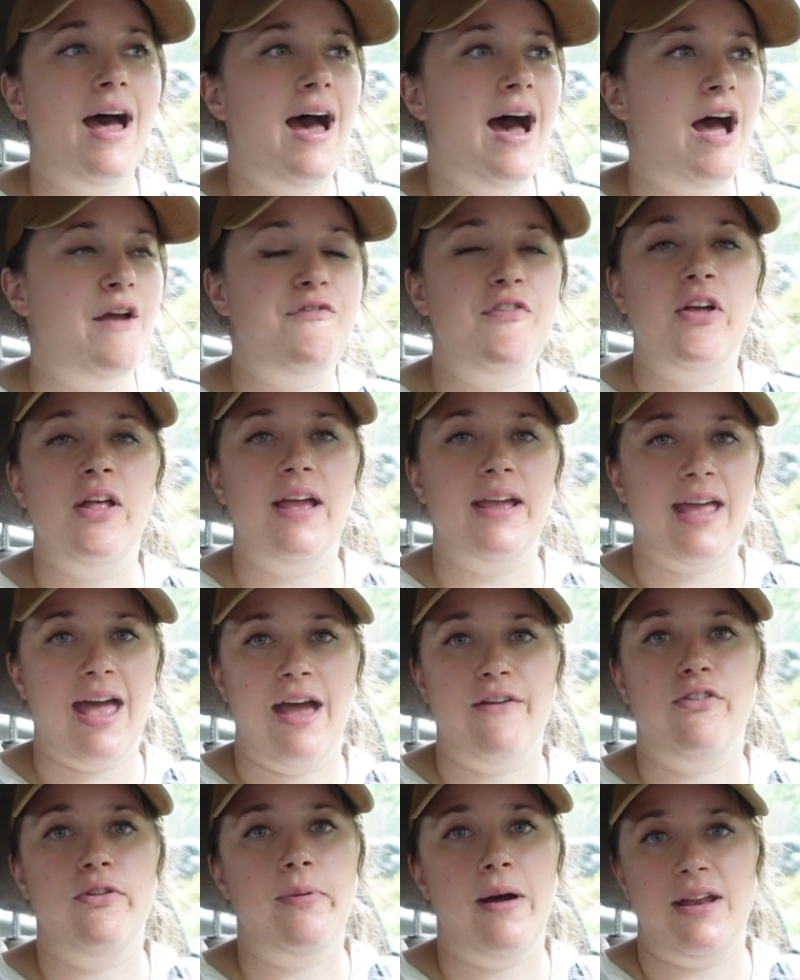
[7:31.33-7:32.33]
I feel like
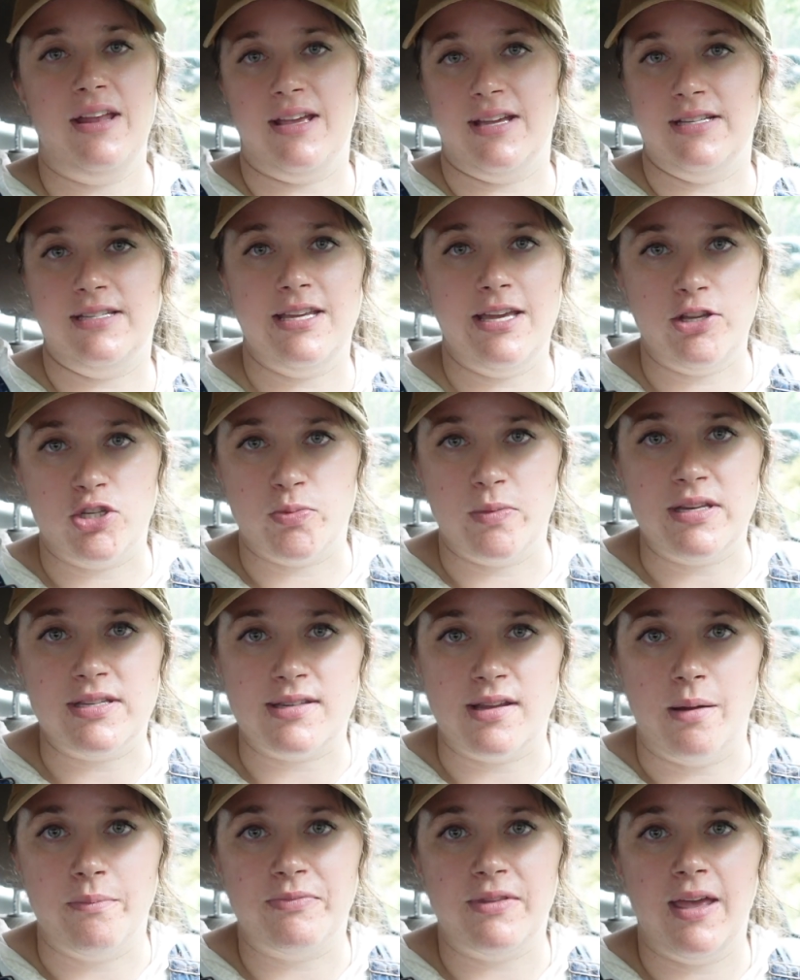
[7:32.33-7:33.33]
everybody can teach me
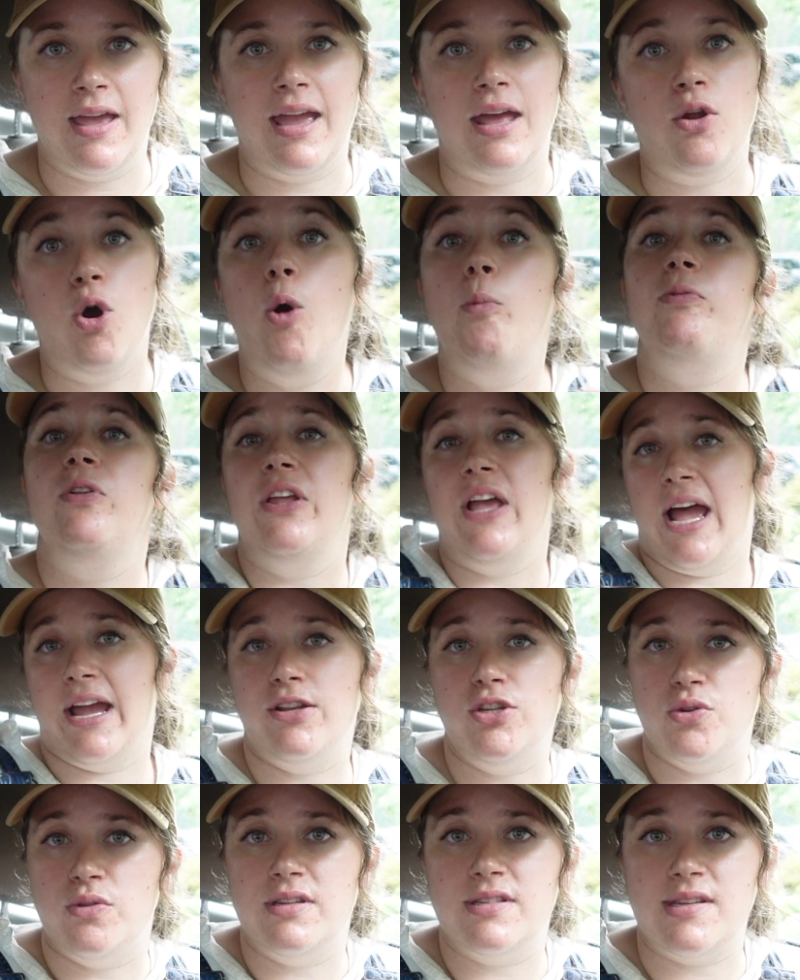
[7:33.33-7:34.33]
something, and hopefully I
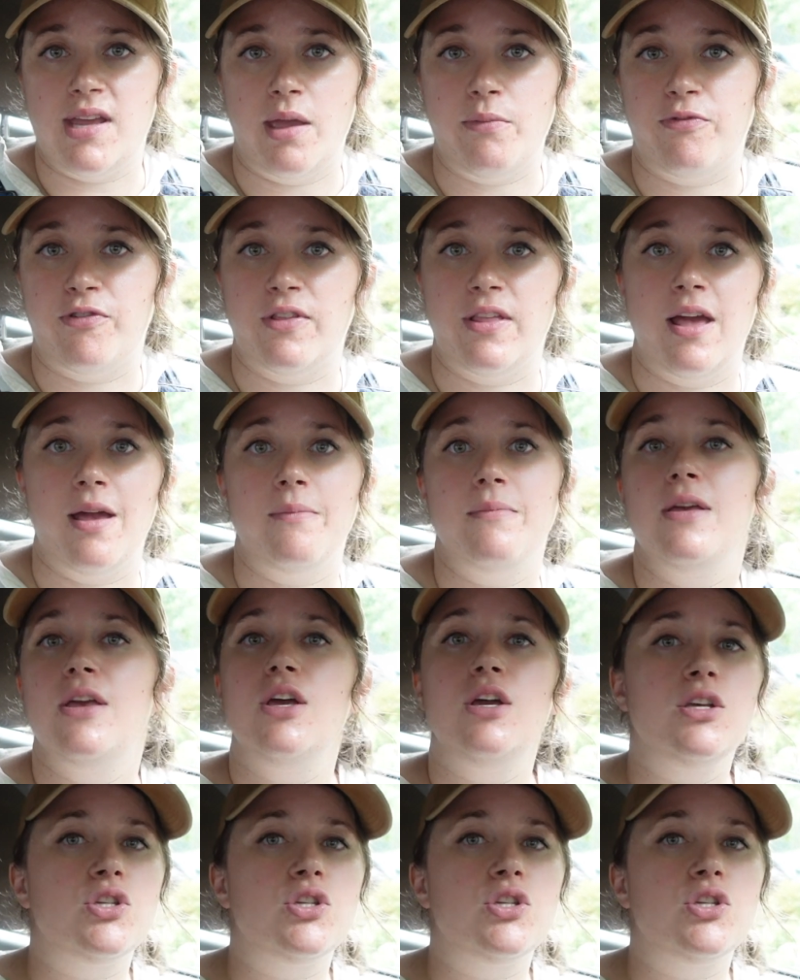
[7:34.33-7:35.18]
can do the same for them.